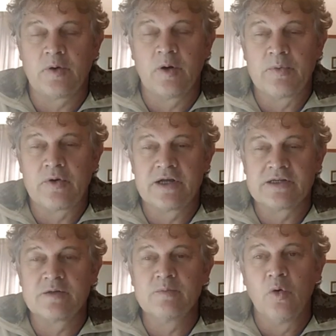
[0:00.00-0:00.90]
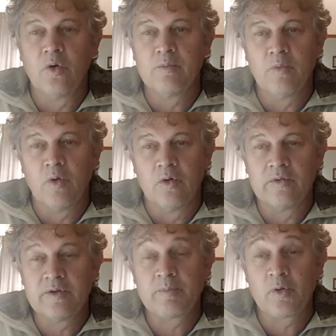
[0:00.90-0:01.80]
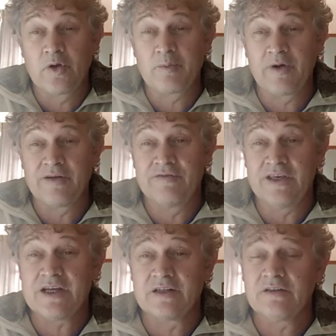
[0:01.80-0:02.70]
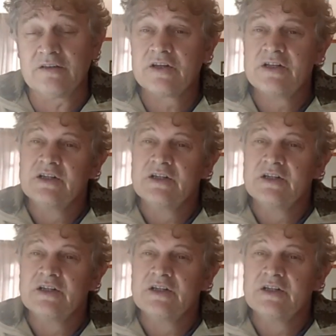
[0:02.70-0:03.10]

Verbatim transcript: operation more and more, deploying by vehicles.